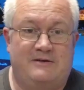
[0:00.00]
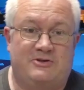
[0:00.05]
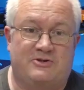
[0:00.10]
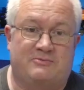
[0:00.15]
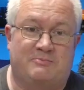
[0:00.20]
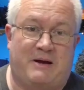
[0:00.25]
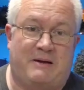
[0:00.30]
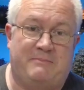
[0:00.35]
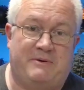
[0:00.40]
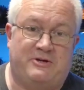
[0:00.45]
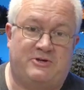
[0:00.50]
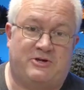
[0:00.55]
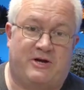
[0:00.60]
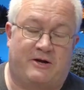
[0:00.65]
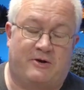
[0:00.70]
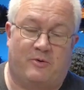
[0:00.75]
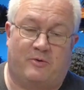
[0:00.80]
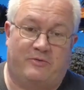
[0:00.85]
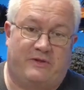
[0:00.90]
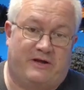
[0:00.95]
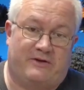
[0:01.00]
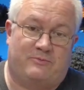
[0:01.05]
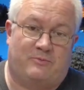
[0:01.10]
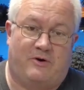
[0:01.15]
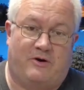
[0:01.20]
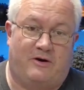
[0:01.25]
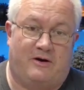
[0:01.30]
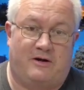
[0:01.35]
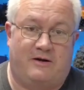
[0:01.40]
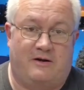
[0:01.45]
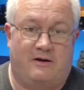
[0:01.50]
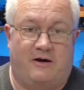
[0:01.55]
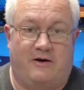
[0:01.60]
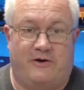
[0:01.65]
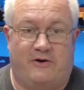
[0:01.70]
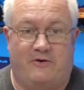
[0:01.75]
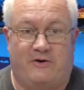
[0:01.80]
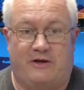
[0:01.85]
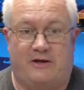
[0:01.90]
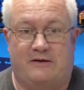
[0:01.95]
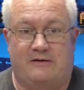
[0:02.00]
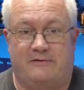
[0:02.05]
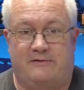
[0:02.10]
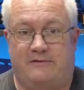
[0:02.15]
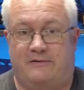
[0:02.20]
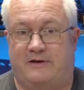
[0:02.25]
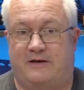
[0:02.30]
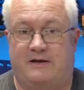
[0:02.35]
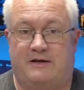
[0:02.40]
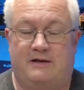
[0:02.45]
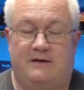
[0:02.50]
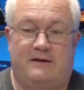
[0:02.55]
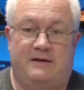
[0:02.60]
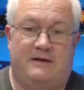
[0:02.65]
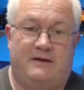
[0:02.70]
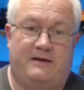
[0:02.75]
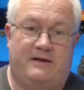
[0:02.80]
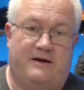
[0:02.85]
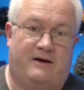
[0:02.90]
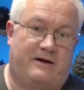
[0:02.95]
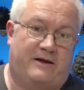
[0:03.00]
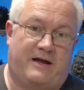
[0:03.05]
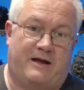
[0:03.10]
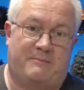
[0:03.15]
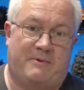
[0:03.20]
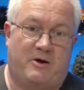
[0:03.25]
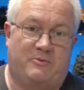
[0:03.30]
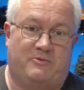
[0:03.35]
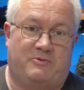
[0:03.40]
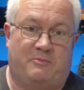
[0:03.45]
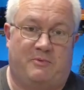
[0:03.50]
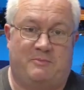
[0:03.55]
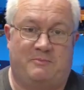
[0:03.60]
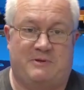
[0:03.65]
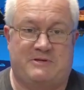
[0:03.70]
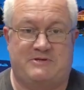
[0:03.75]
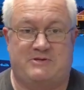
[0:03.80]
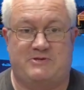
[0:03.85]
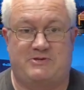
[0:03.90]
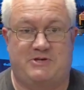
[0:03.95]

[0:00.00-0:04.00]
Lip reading: made me chuckle, and that's why I got it. And yeah, I came home to my missus.